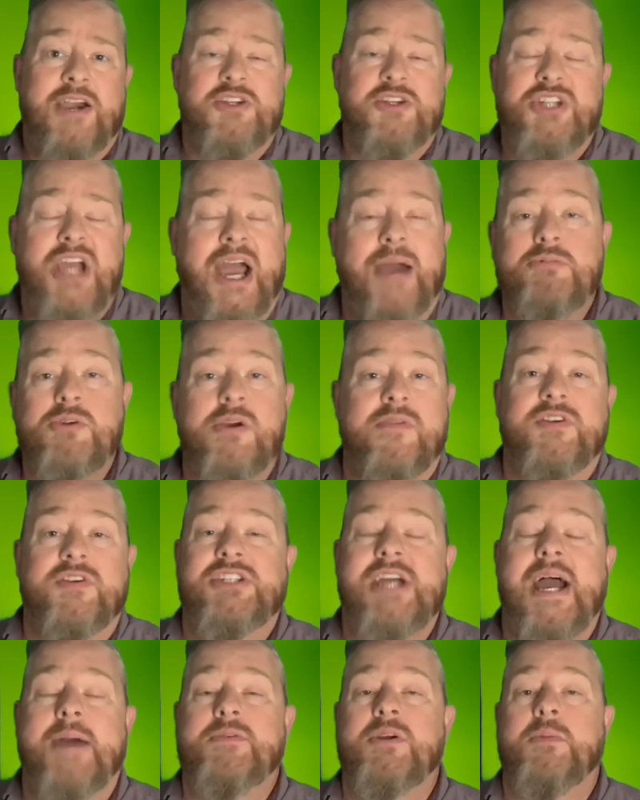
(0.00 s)
chapter of a
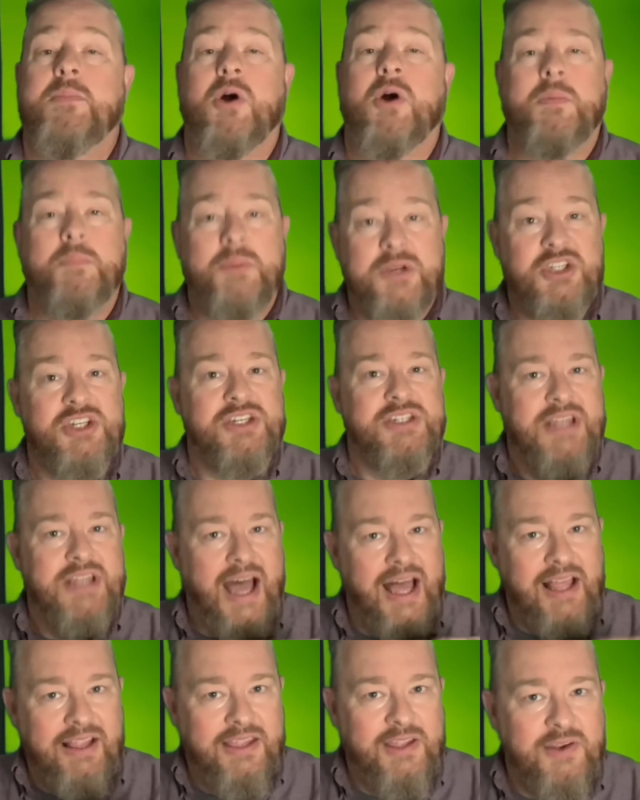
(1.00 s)
chapter book, but just a
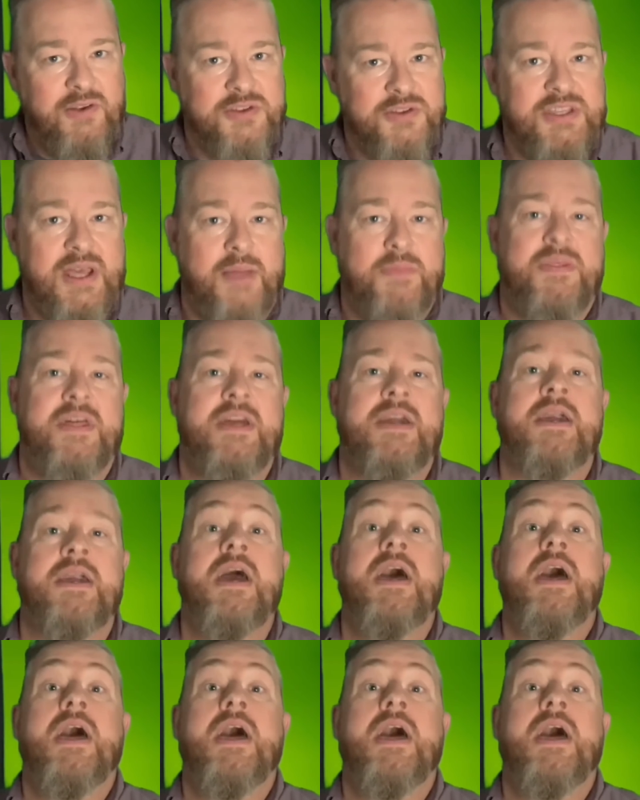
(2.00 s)
little something